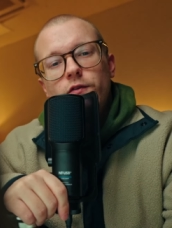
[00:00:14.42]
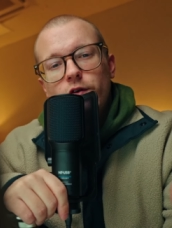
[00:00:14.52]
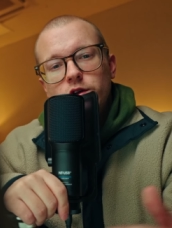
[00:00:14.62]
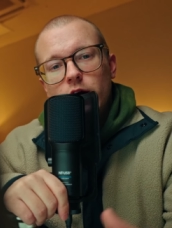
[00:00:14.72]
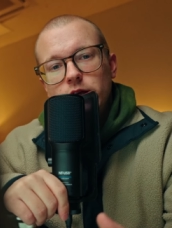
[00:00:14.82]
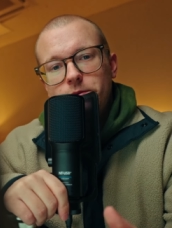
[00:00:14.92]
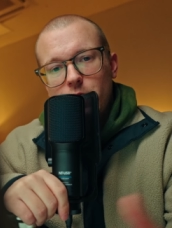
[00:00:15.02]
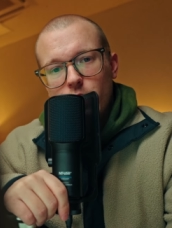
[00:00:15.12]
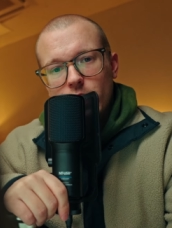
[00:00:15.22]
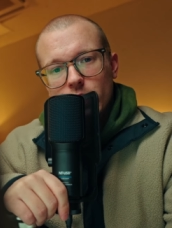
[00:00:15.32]
the first concept I
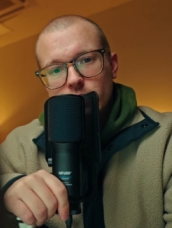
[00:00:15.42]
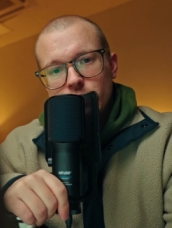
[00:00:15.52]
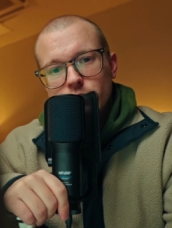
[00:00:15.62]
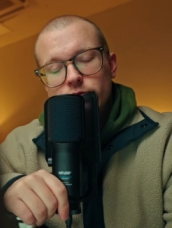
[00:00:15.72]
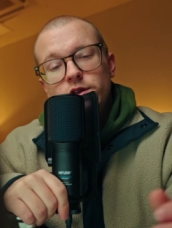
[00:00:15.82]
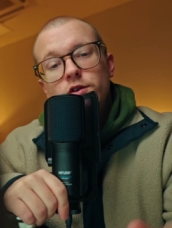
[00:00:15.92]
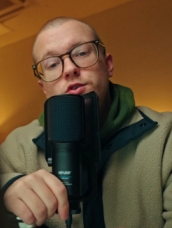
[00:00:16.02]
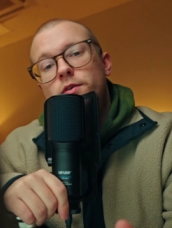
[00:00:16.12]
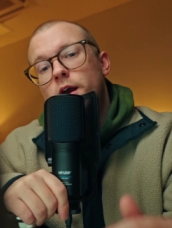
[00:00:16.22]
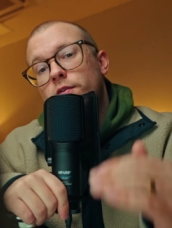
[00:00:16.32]
wanna get into
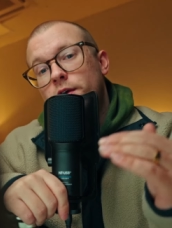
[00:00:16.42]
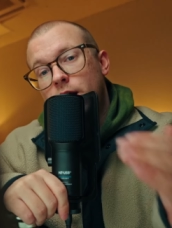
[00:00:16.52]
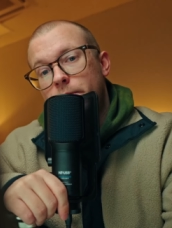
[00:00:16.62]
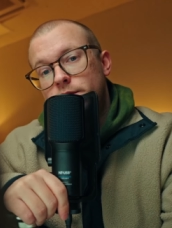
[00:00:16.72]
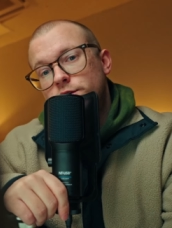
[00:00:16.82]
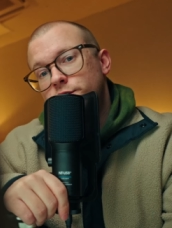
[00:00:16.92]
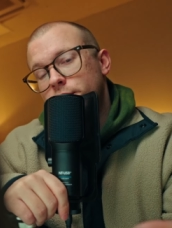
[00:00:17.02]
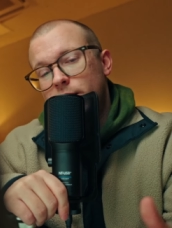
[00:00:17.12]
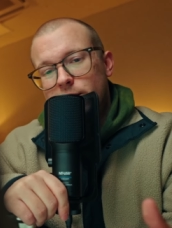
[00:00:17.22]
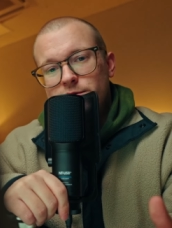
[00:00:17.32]
centers around the composition
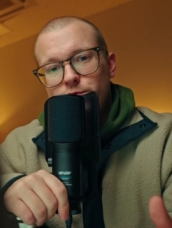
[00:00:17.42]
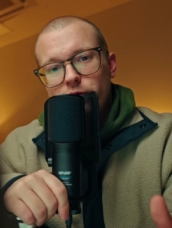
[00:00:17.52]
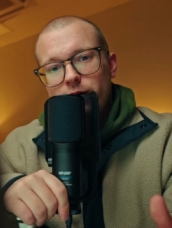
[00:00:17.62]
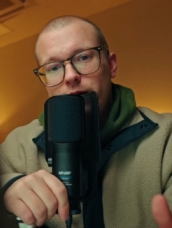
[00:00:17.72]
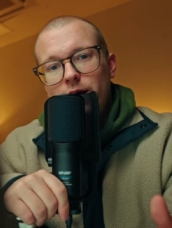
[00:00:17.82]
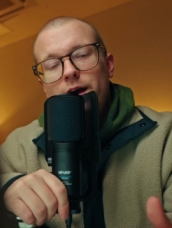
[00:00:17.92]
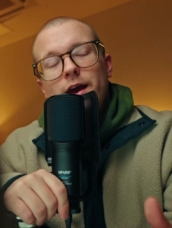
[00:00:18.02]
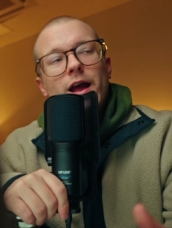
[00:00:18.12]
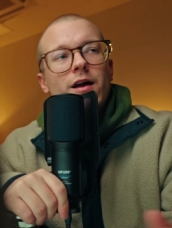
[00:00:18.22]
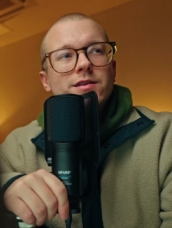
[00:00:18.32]
in this movie.
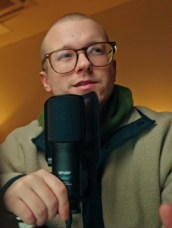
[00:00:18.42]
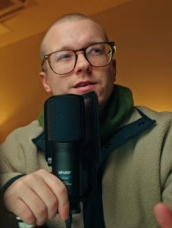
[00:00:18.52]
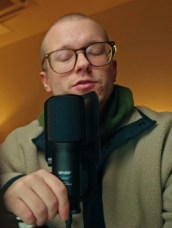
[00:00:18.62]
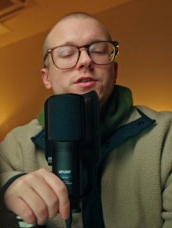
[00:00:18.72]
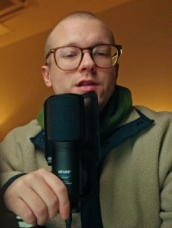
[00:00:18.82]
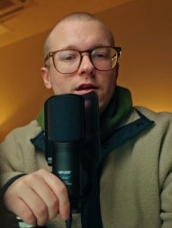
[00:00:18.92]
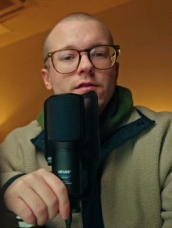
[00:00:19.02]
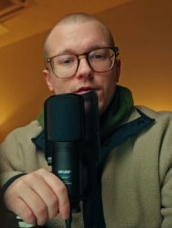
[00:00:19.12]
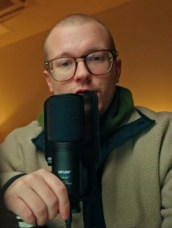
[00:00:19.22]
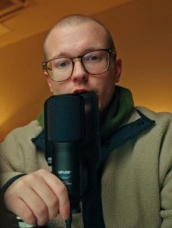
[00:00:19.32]
And honestly, there's a ton
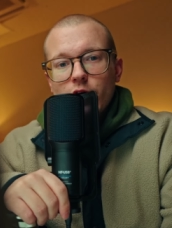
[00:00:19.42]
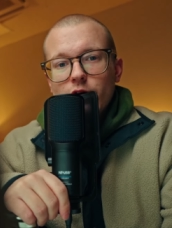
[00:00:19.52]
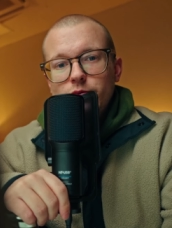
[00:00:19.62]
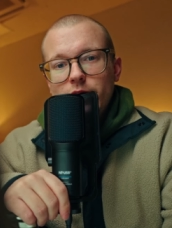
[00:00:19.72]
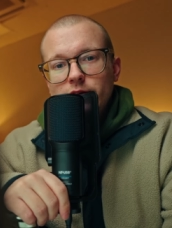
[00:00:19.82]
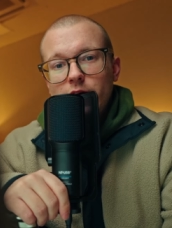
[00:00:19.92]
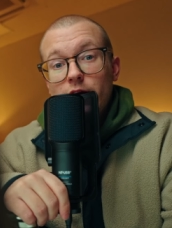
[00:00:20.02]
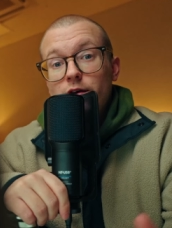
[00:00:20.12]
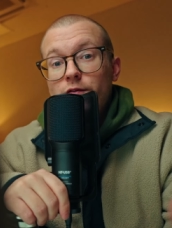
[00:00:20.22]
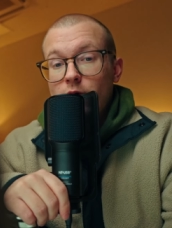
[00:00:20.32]
of different notes we can
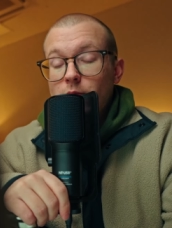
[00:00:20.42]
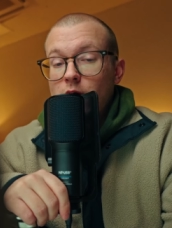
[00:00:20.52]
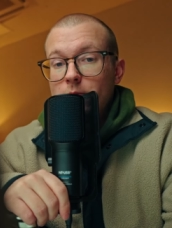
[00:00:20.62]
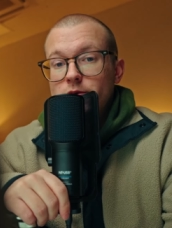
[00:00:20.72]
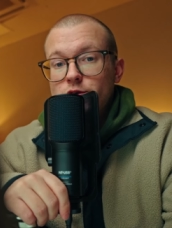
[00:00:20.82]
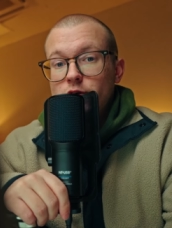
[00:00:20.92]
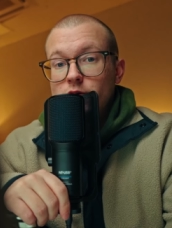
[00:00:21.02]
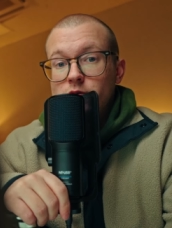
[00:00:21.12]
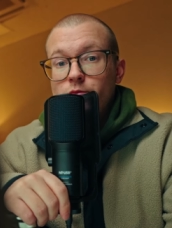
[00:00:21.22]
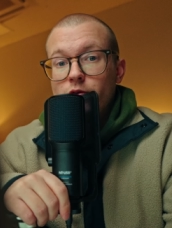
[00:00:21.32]
take from the composition in this